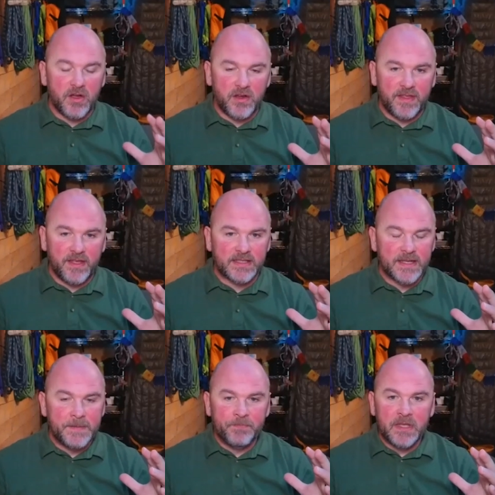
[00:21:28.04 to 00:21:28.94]
on to this.
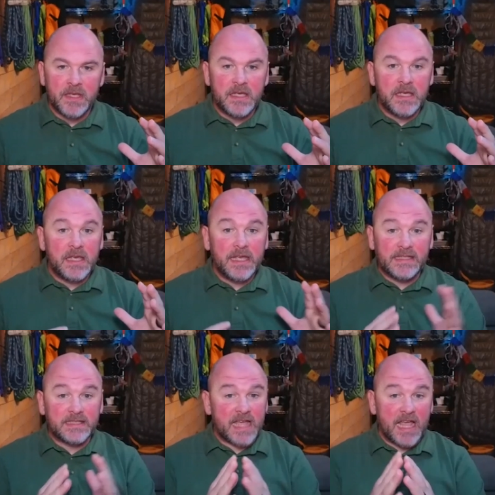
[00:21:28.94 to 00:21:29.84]

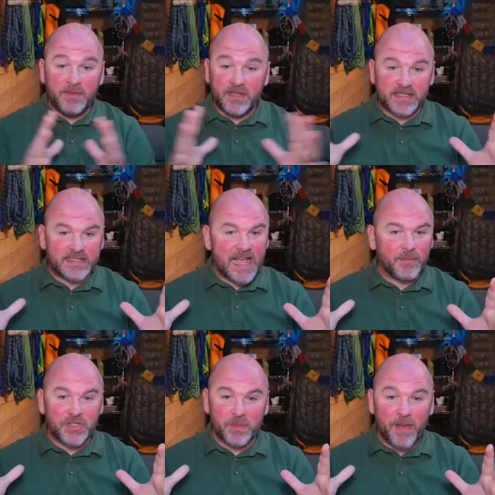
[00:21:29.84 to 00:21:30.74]
It's time to
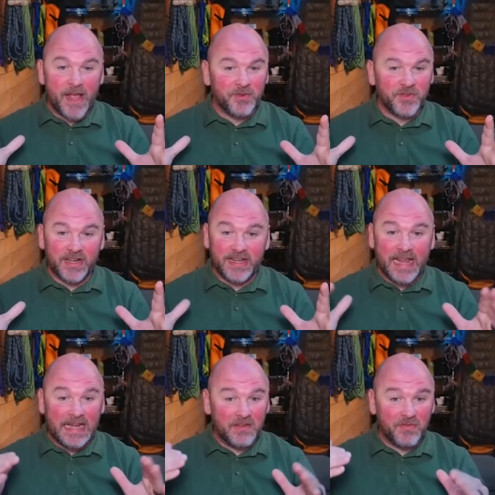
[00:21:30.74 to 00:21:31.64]
establish a boundary.
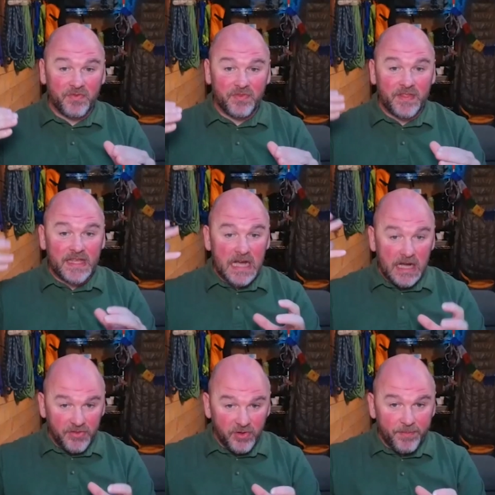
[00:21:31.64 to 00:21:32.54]
And if the
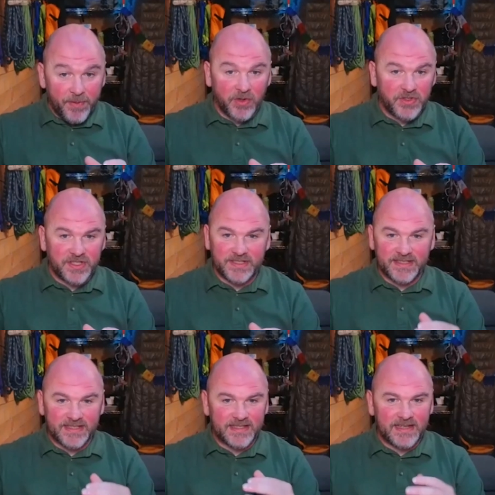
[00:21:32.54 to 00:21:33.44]
other person
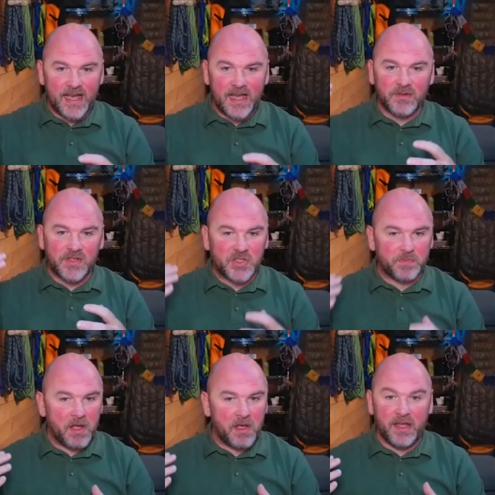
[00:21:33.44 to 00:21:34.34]
does not
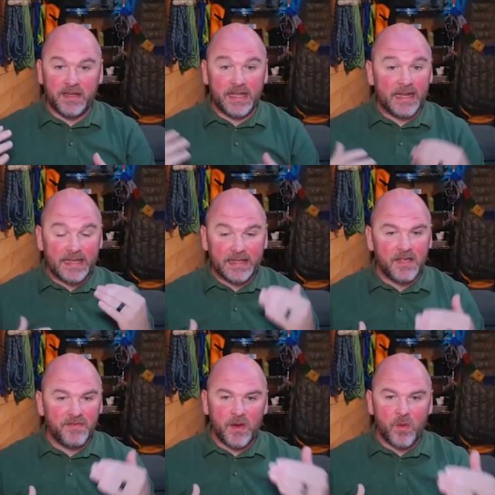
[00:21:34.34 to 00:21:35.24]
respond in a
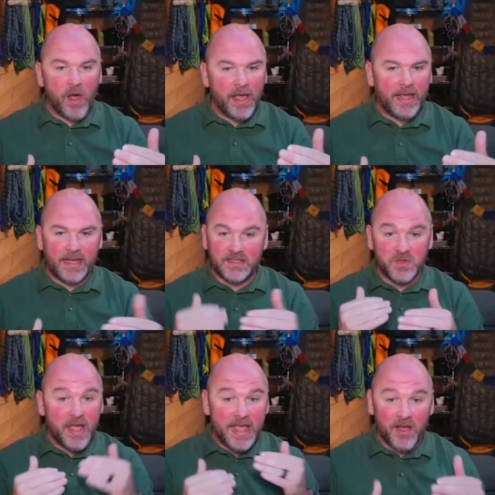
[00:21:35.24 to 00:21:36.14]
loving way
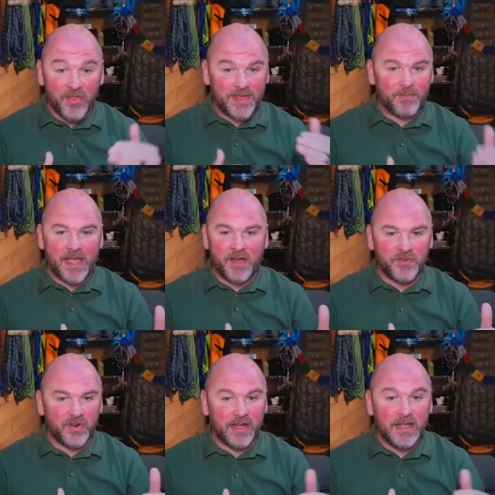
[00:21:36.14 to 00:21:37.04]
to a healthy
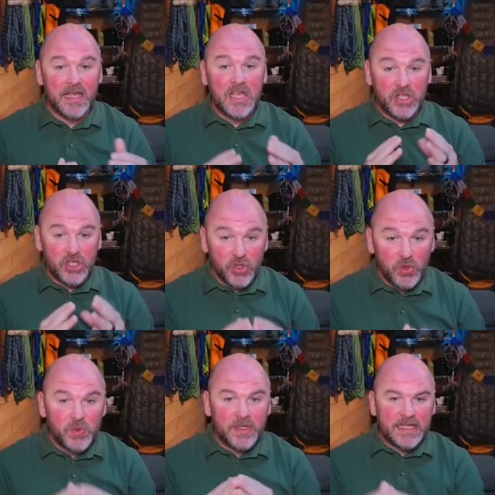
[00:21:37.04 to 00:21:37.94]
boundary,
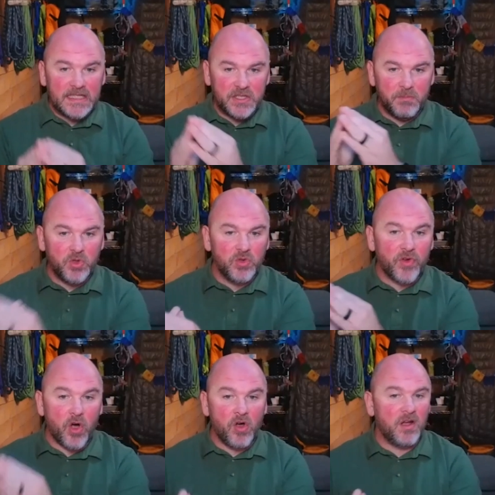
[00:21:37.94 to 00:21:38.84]
you need to move
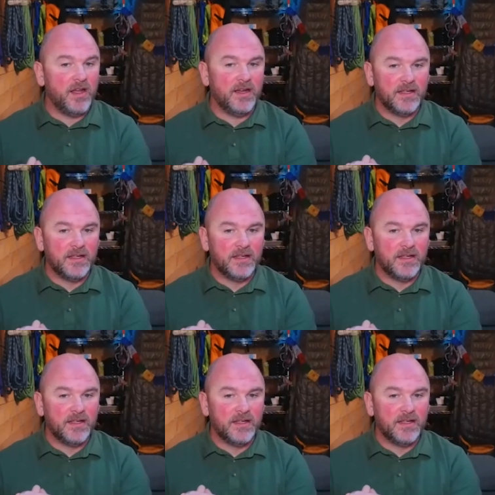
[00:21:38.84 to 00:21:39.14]
on,